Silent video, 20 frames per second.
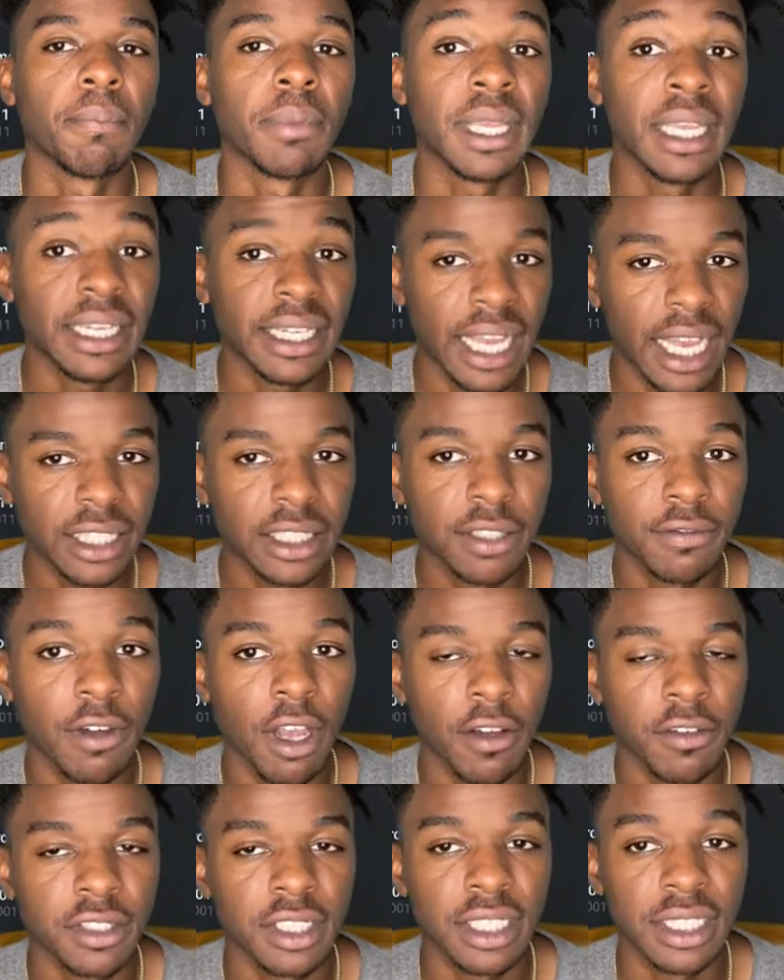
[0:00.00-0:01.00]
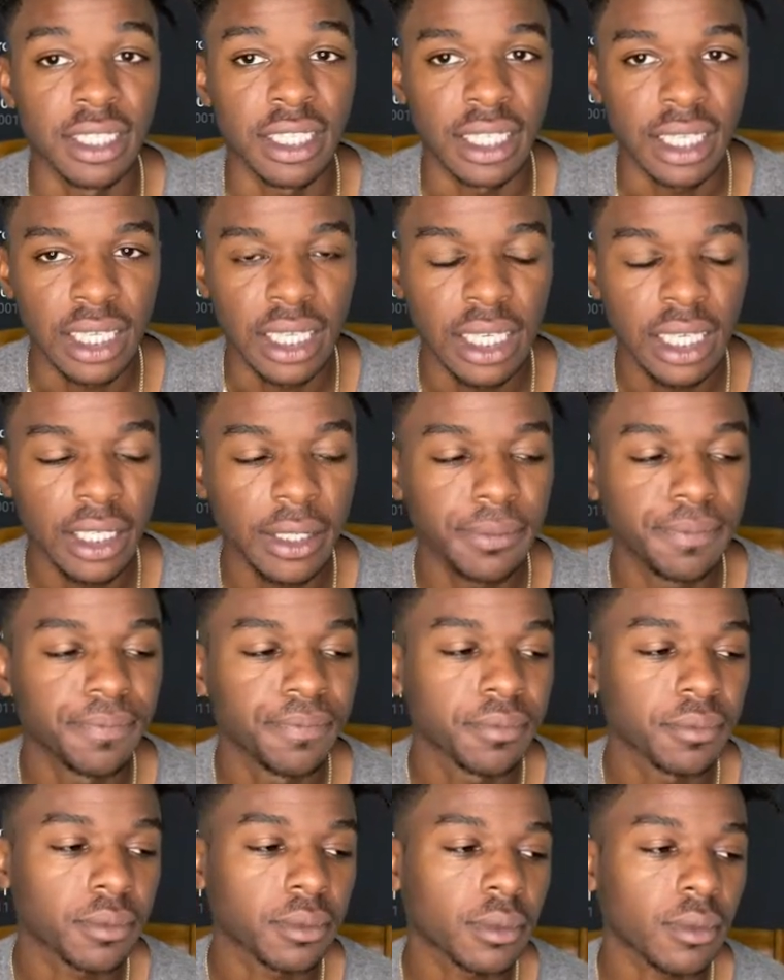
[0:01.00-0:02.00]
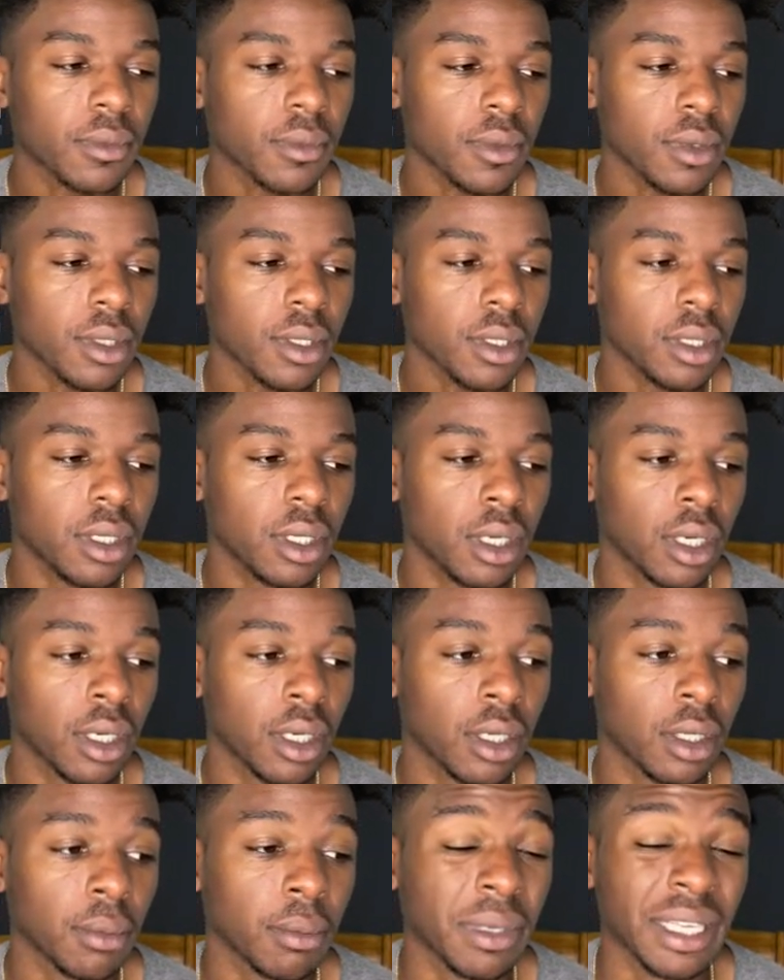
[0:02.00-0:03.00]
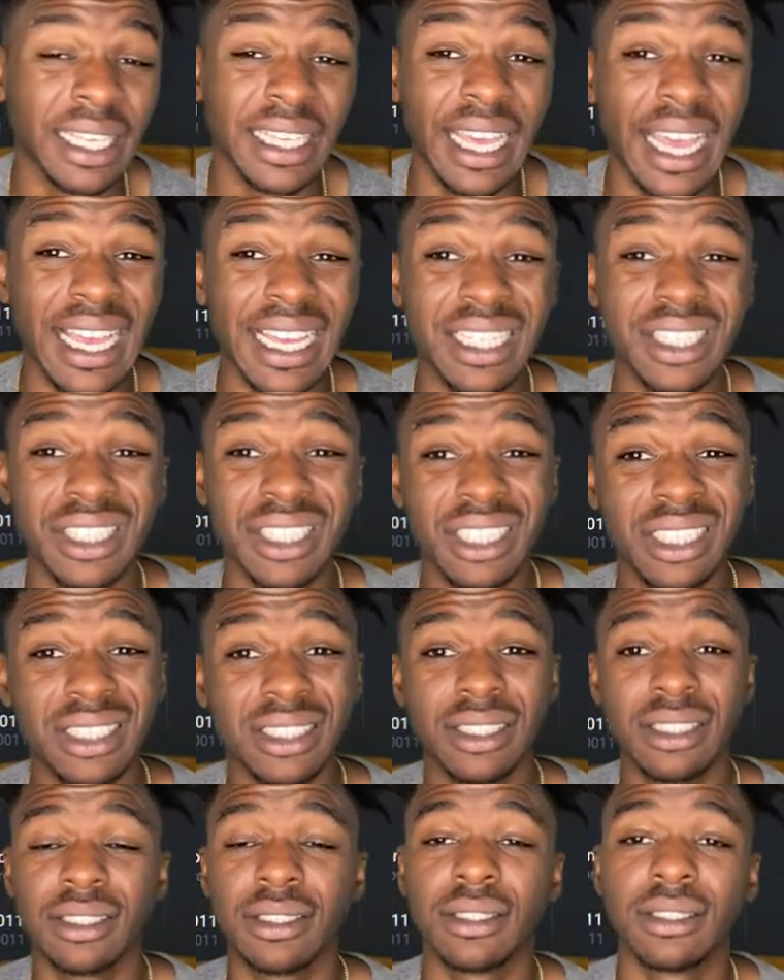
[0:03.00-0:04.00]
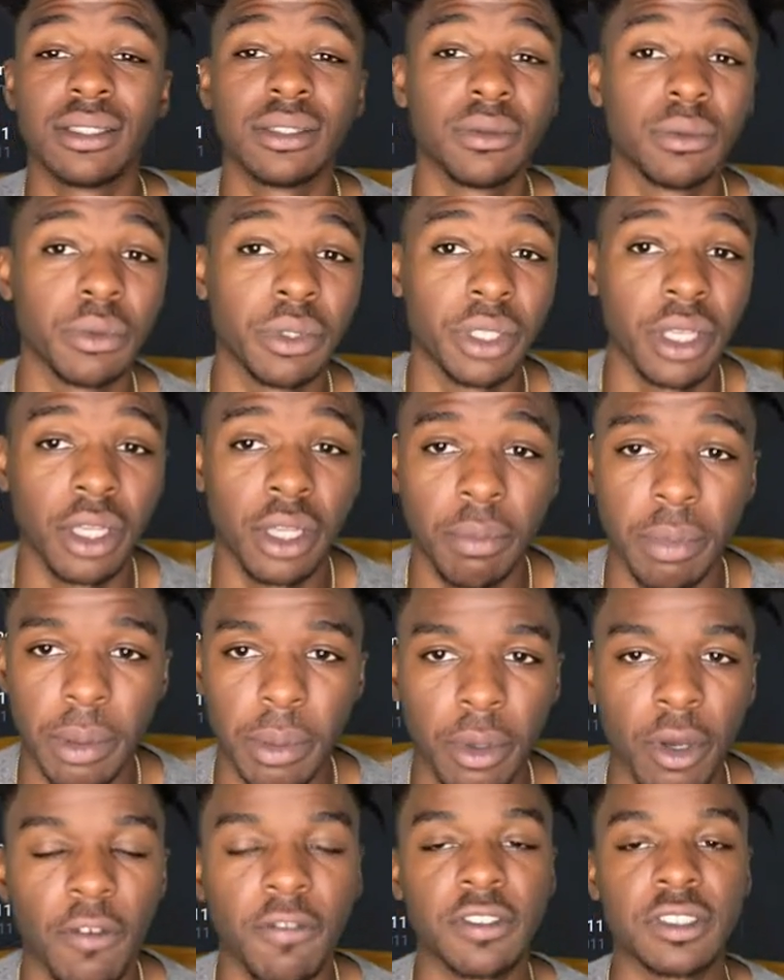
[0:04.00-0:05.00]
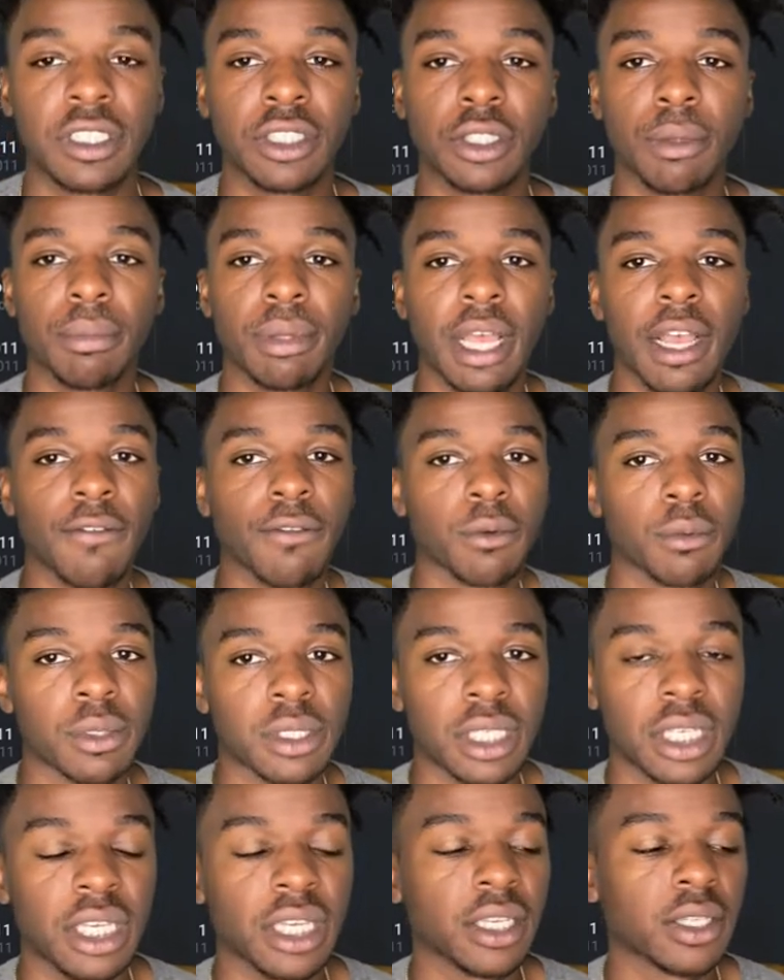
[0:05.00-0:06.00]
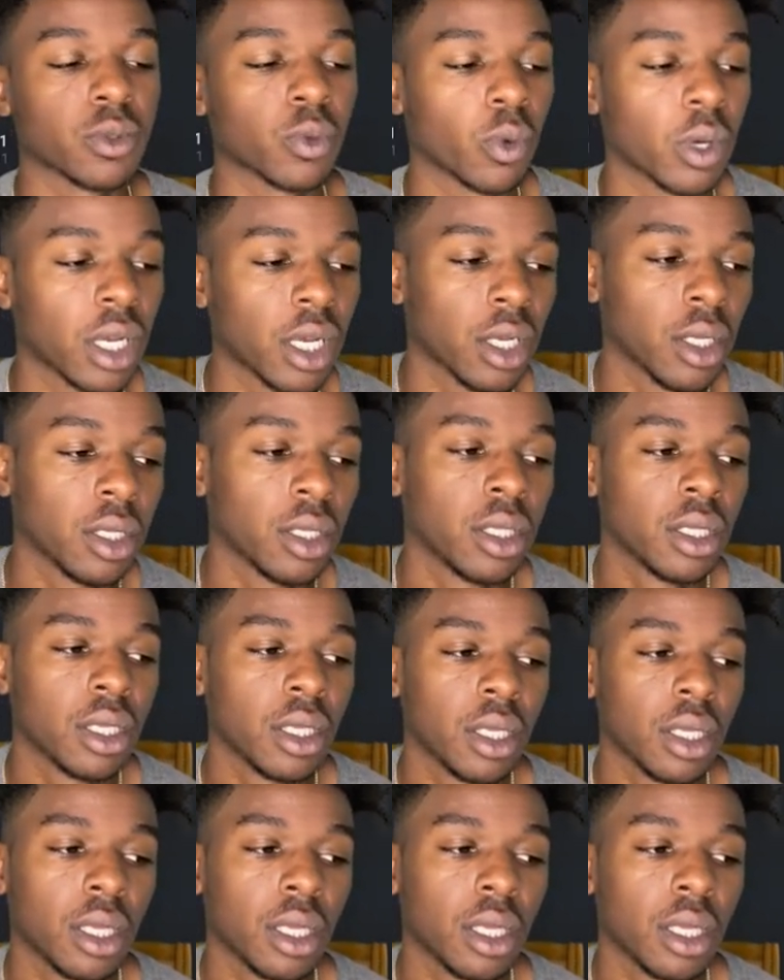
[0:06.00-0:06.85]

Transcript: Being active obviously is a key. Engaging with other people obviously on the platform is key as well.